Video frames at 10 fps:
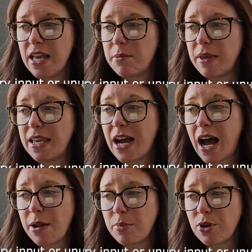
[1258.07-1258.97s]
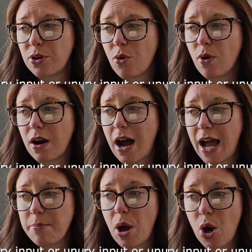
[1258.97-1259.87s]
Being hyper or
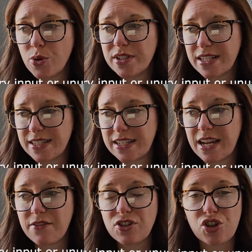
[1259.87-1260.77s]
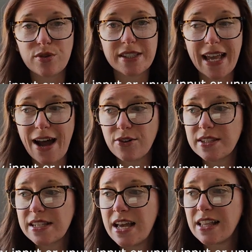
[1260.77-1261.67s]
hyposensitive to sounds,
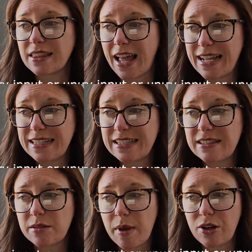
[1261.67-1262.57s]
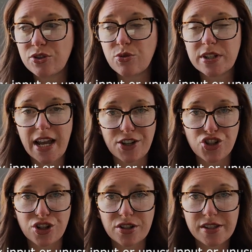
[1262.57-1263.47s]
lights, smells, or
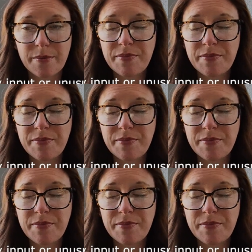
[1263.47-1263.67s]
textures,